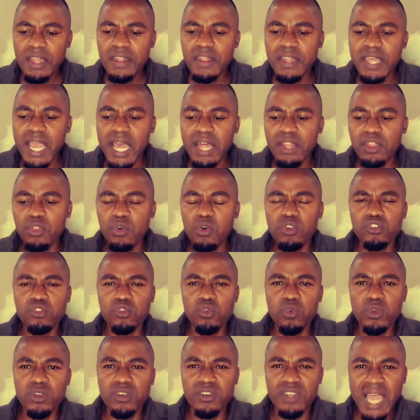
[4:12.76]
there are those
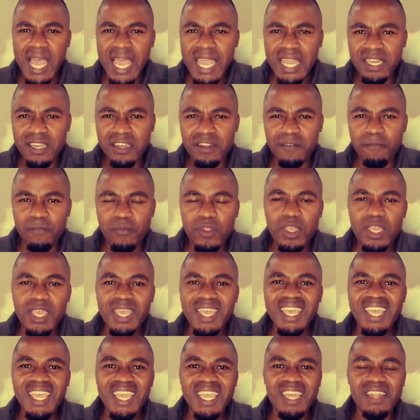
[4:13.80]
who died
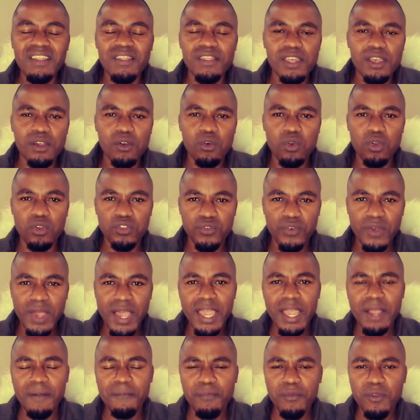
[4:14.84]
in the
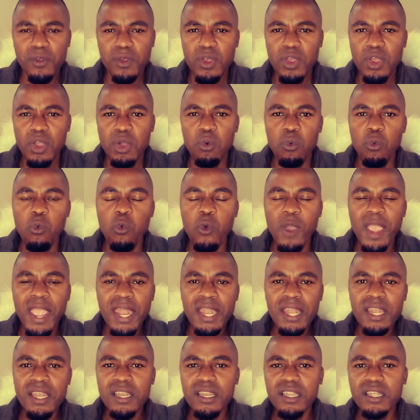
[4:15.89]
crossfire
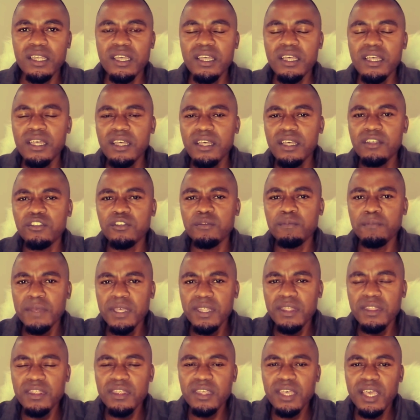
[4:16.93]
when
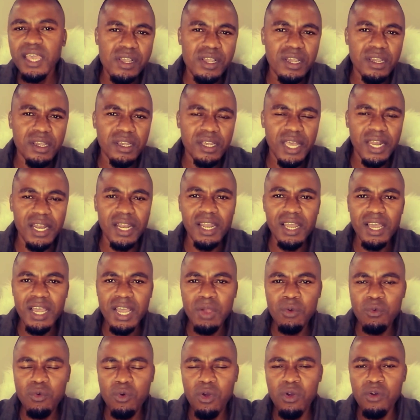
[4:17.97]
Smith
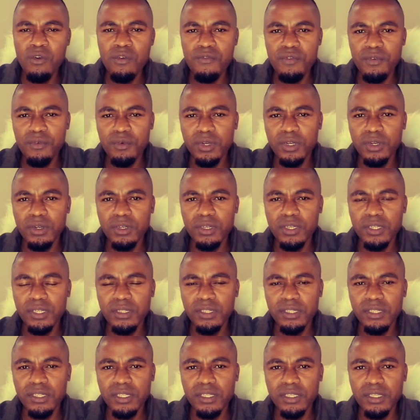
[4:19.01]
guerrilla war,
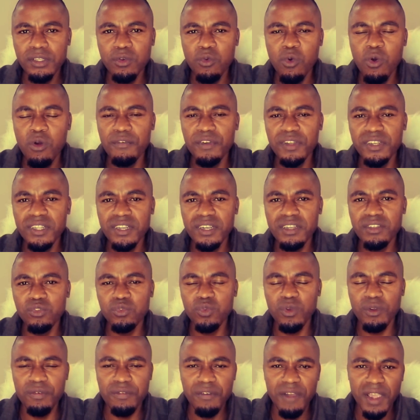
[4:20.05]
the war
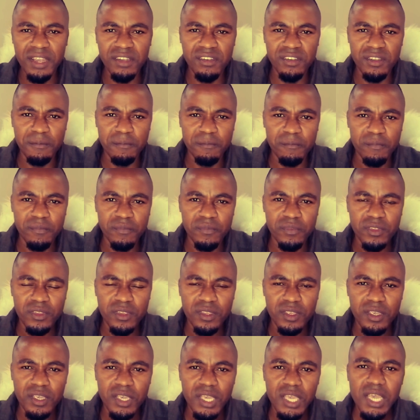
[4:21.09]
veterans were fighting.
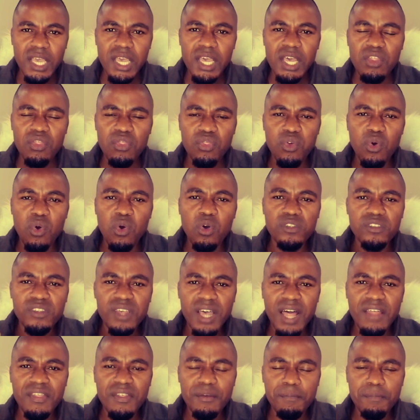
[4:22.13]
Those
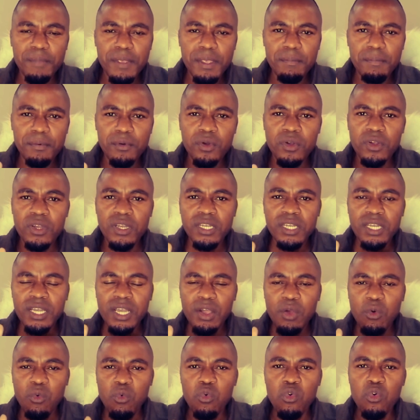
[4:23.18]
are the people
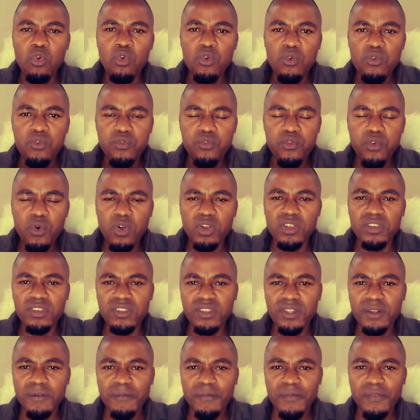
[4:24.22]
who
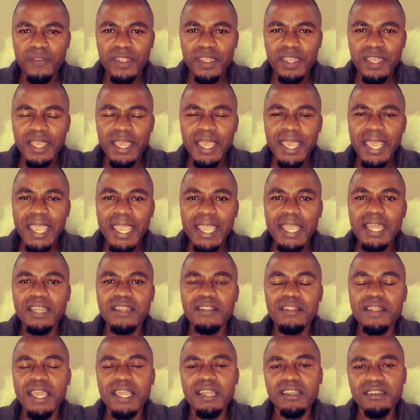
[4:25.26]
fought
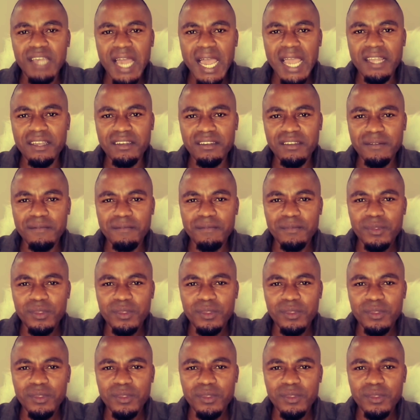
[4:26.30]
and they died.